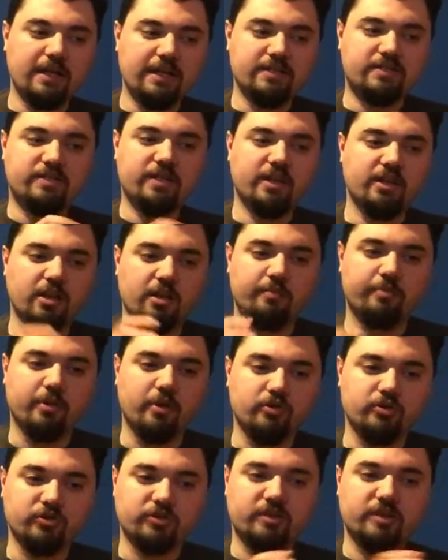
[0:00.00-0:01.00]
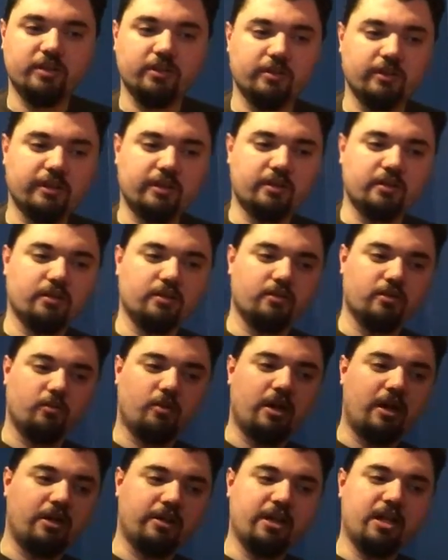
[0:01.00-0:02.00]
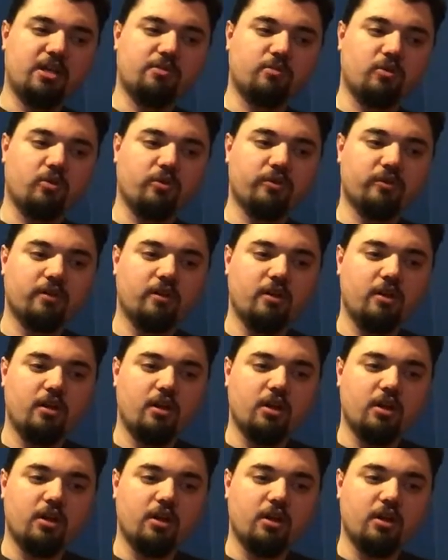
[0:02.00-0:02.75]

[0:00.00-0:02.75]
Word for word: instead of the poachers killing the wild animals,